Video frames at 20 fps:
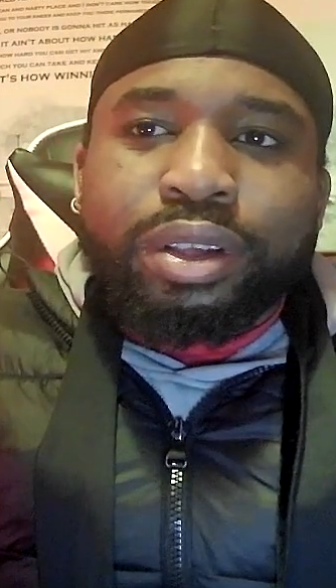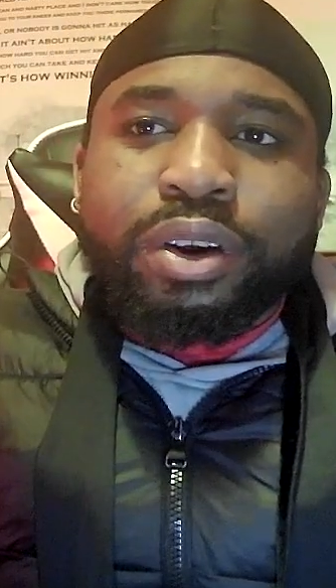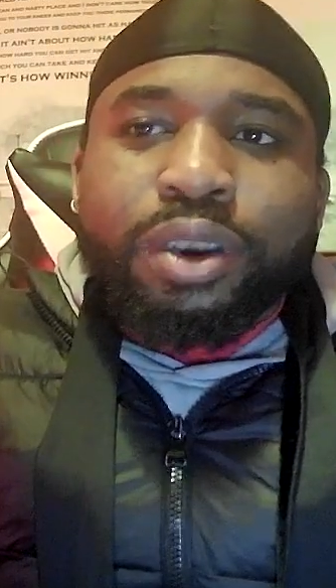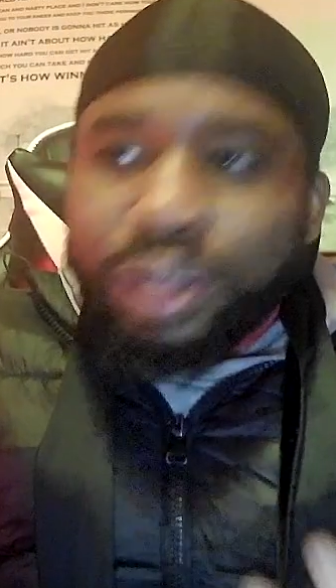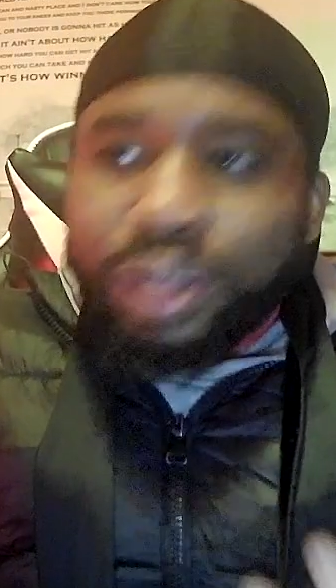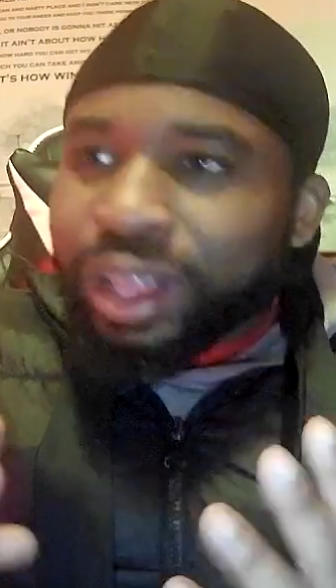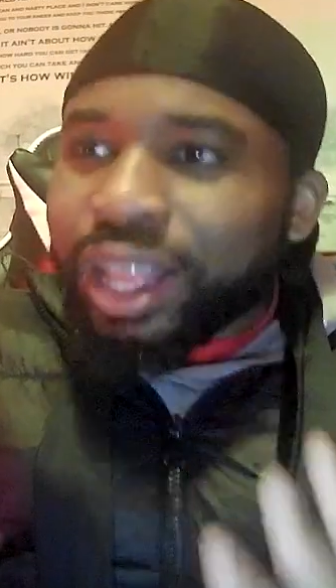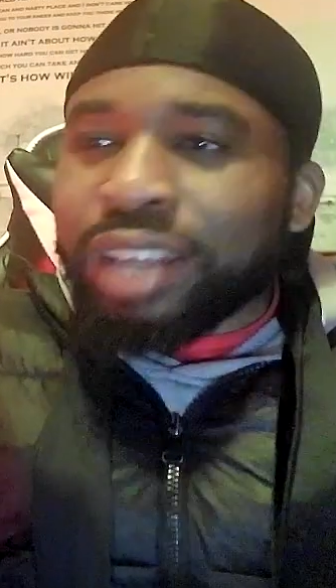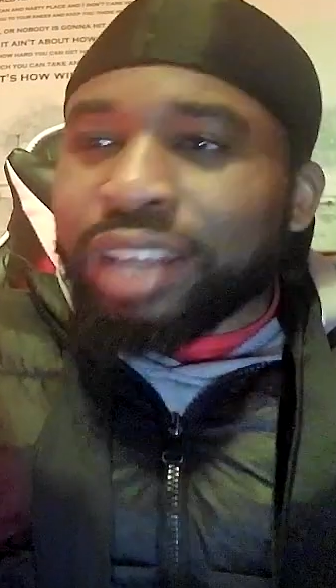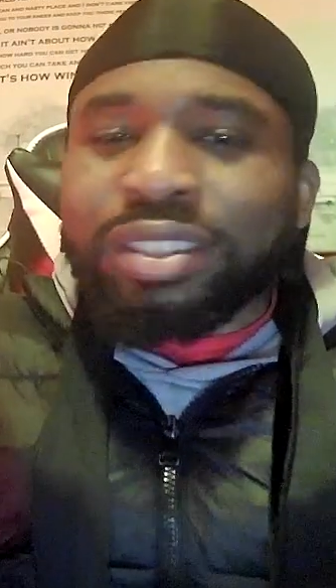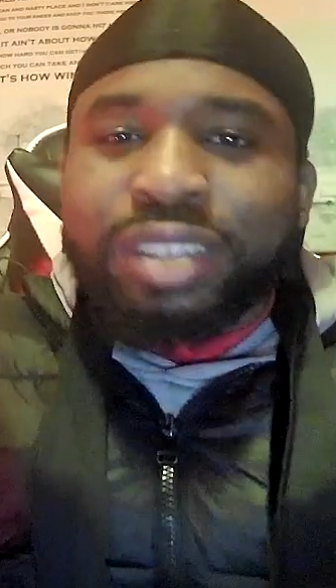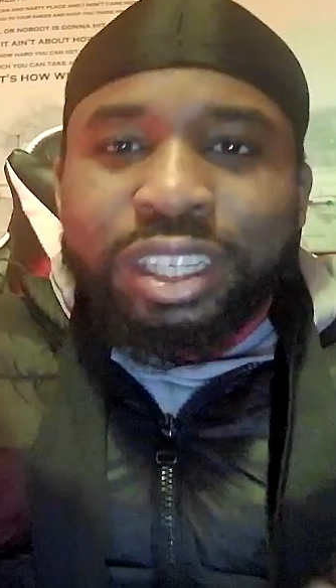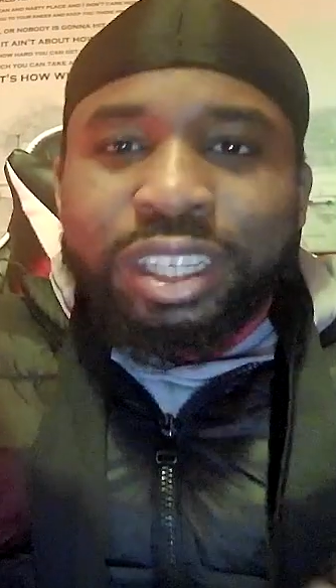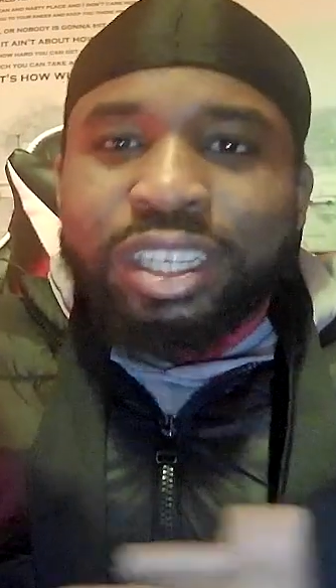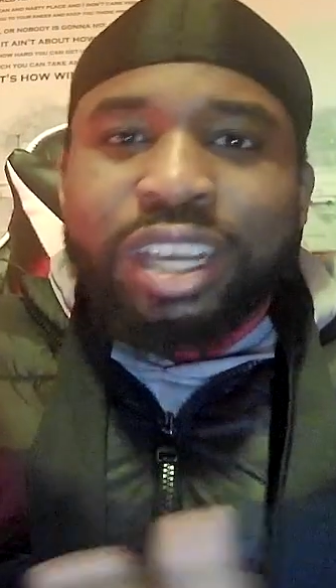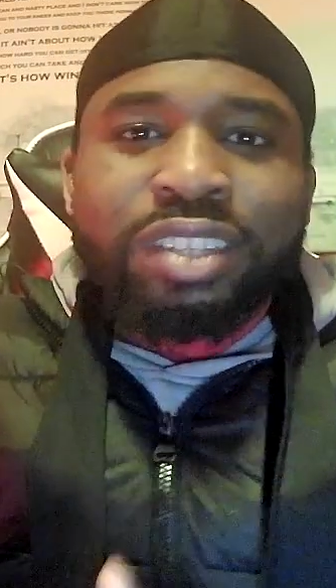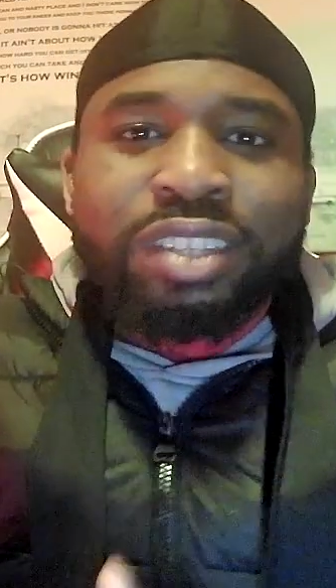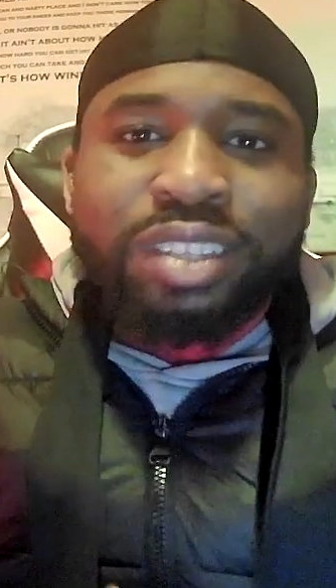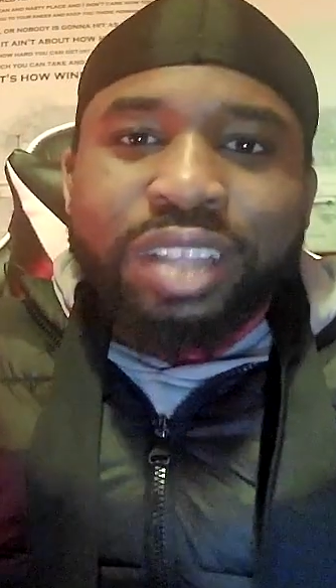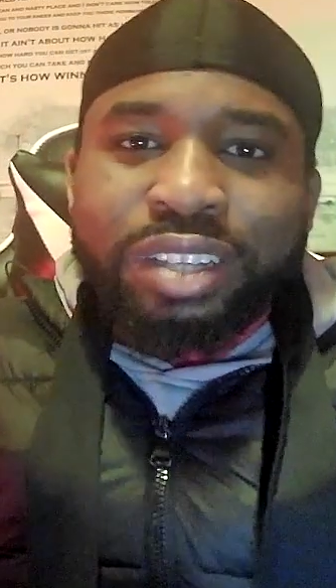unless they
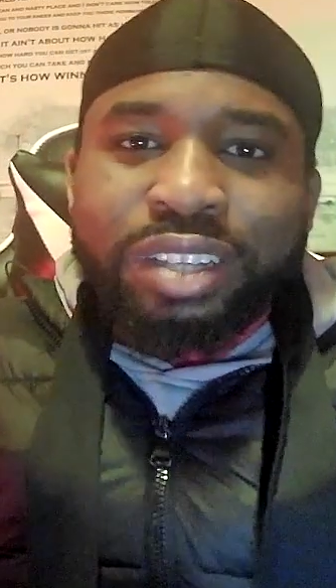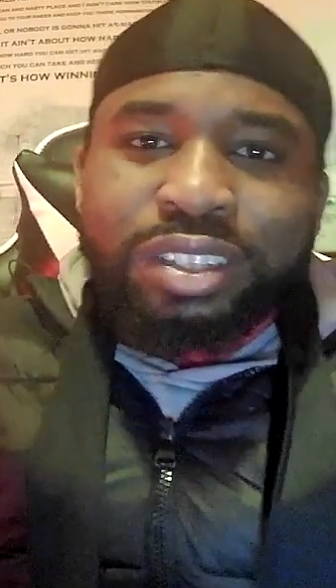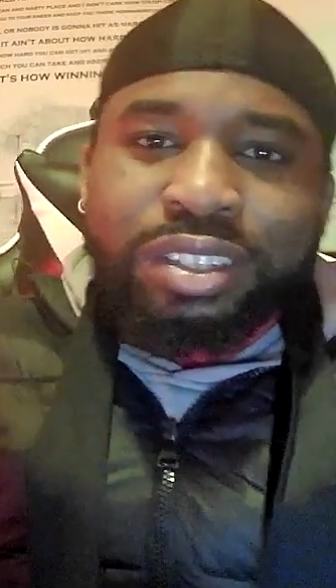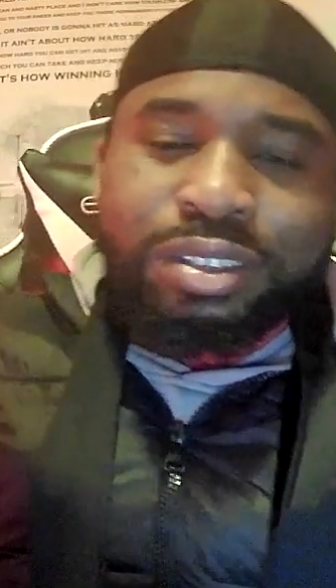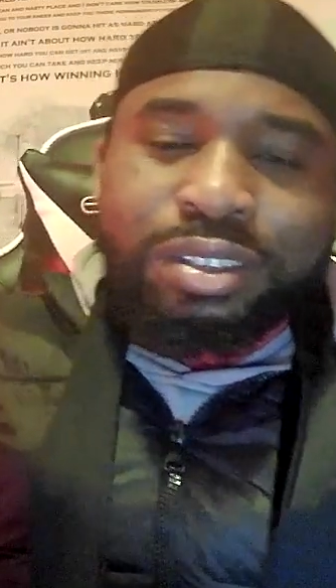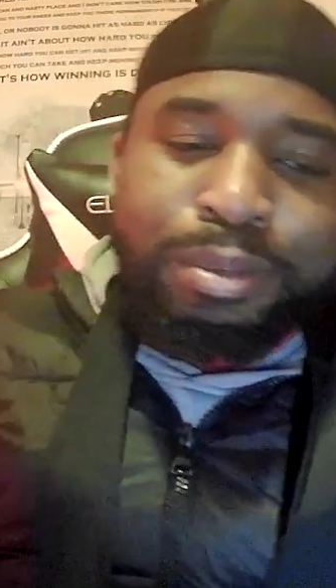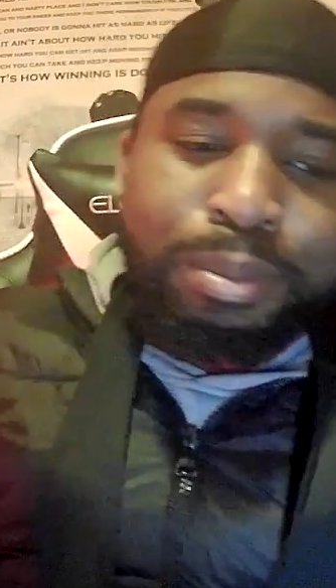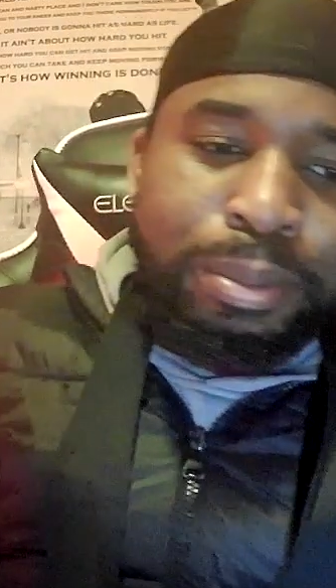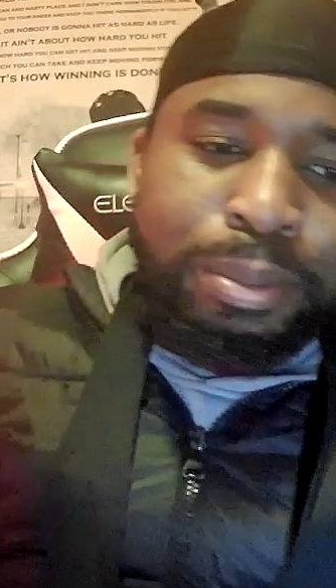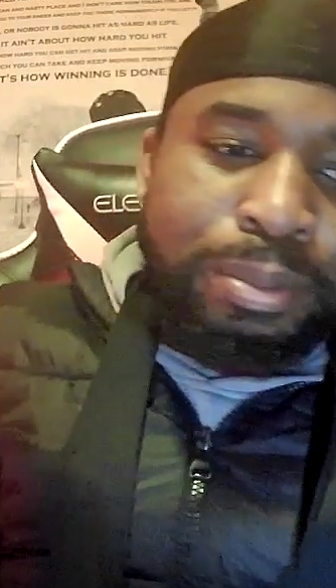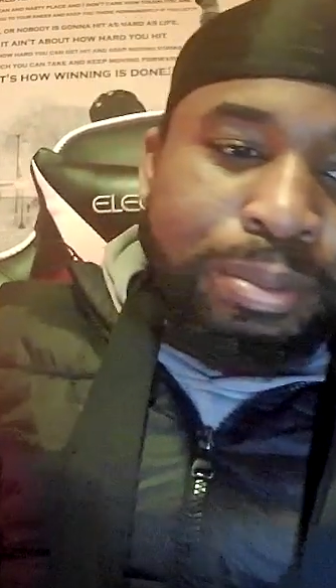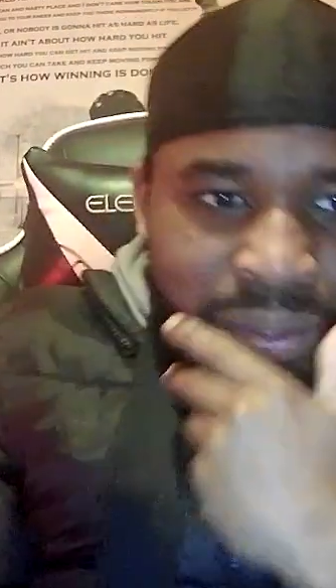change that system.